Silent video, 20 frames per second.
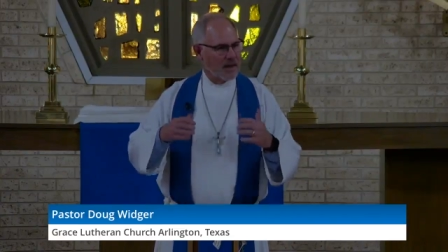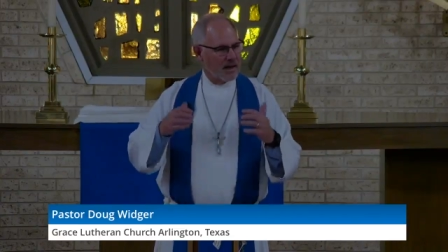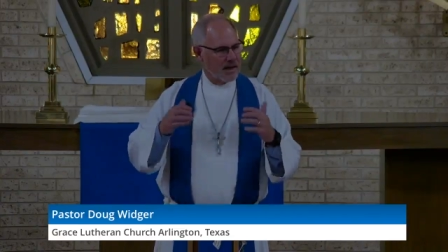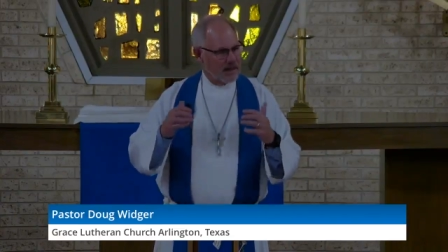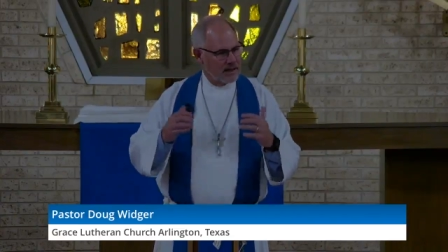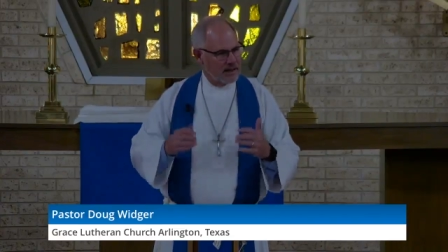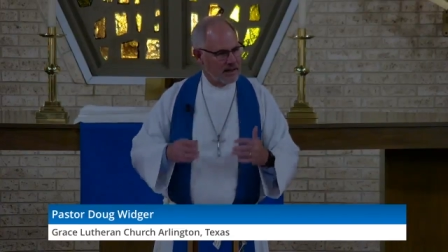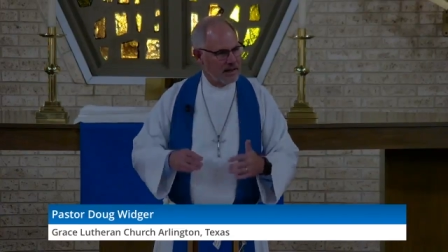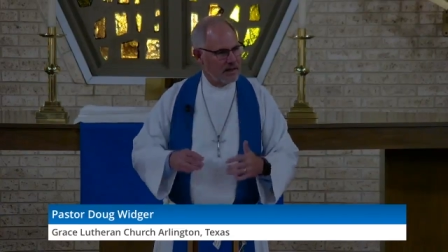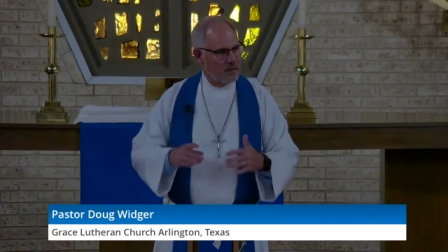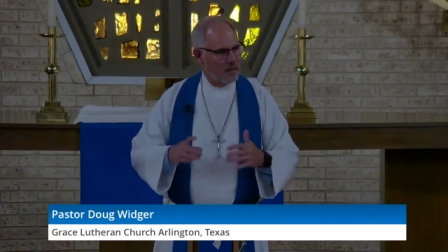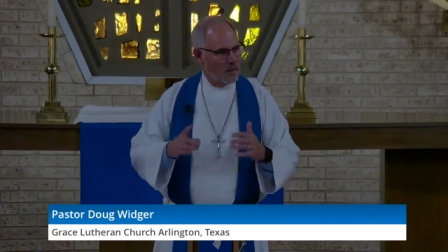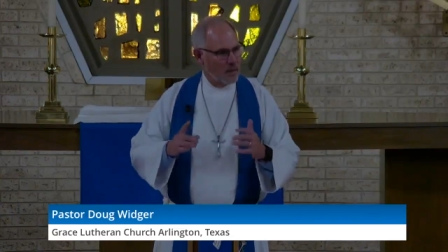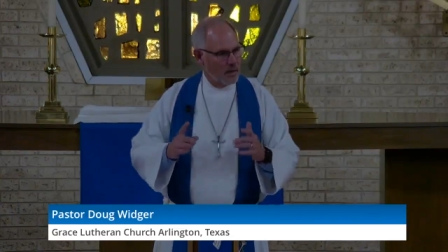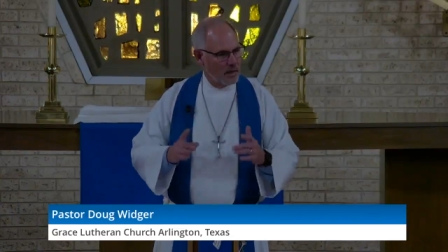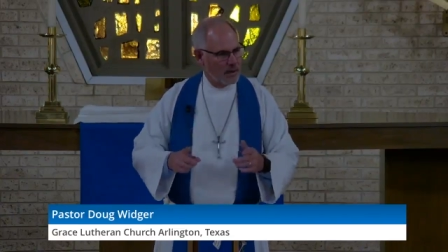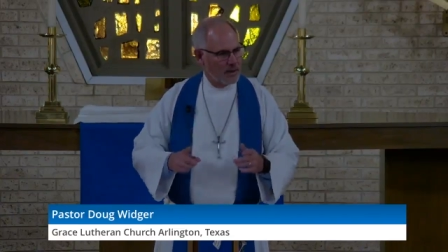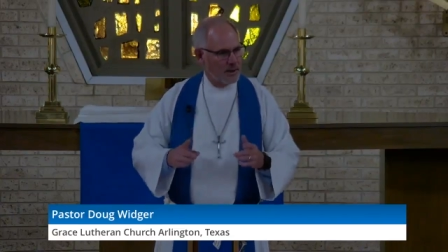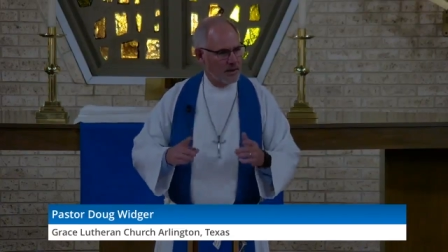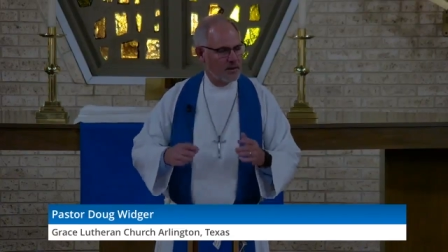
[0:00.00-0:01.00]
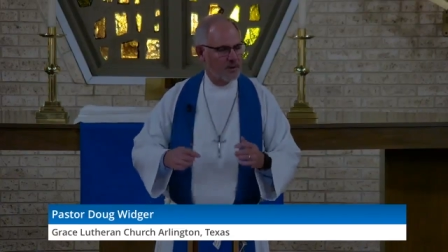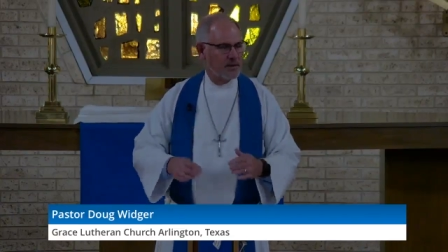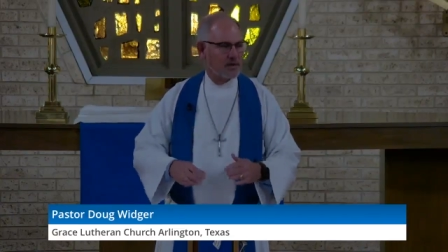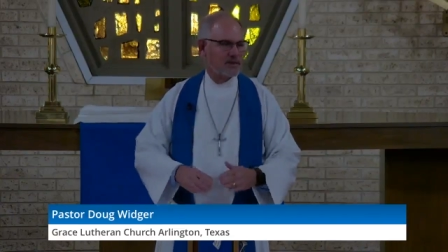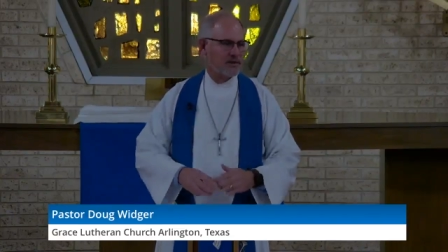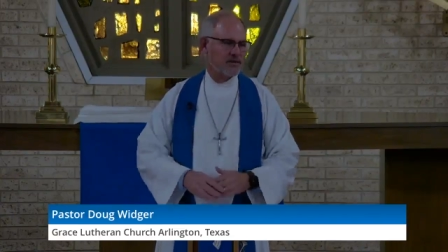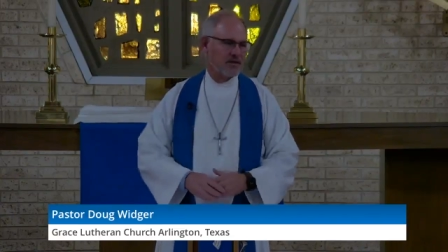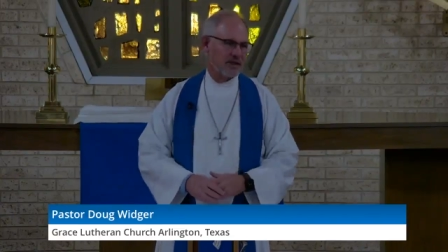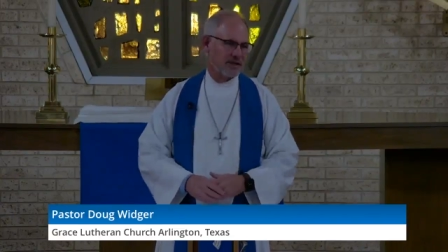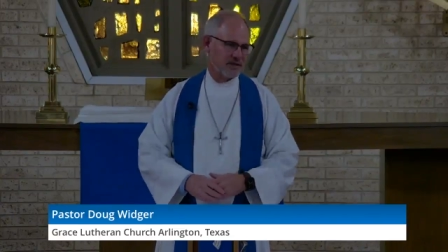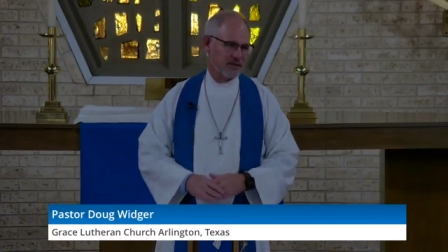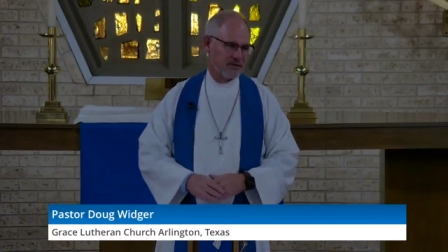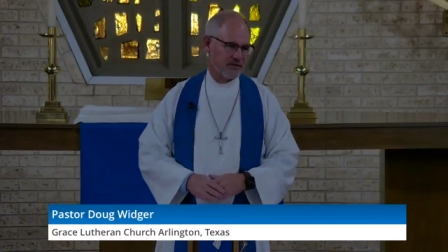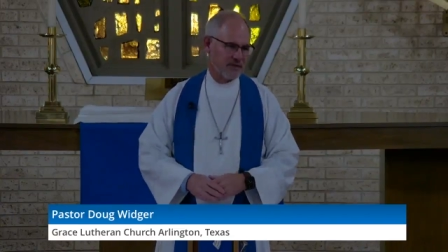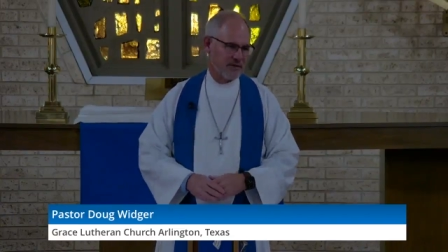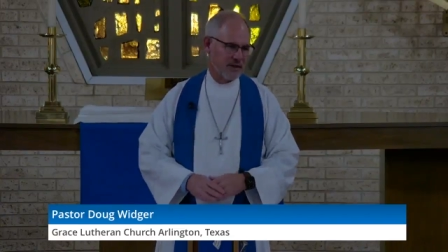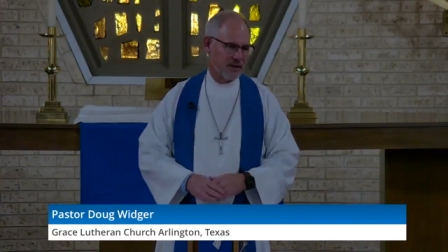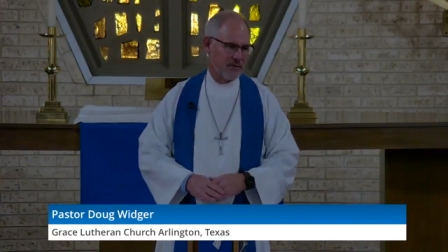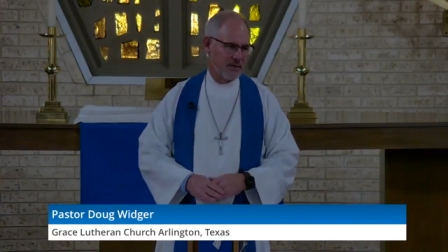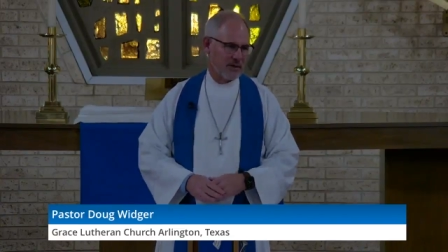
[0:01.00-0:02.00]
I need one who could
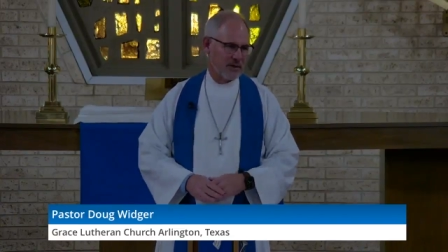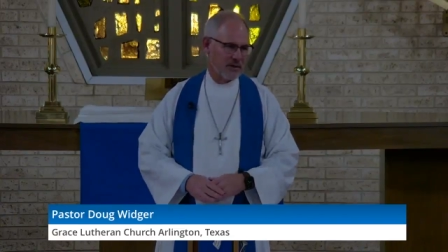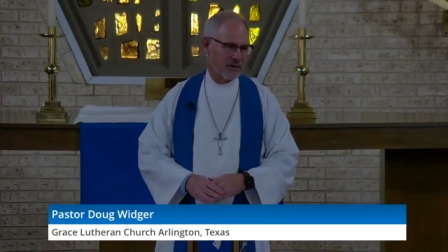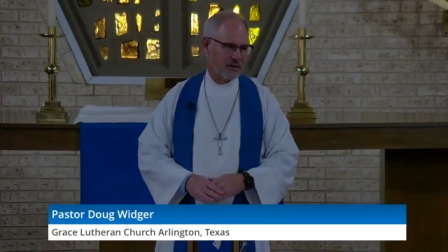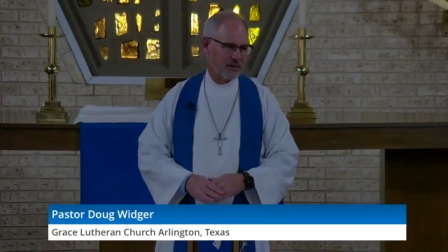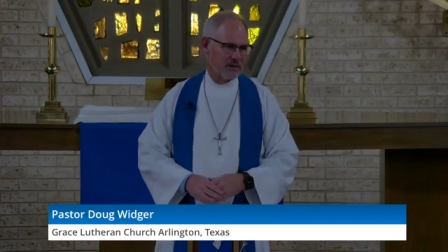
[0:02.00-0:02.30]
justify me,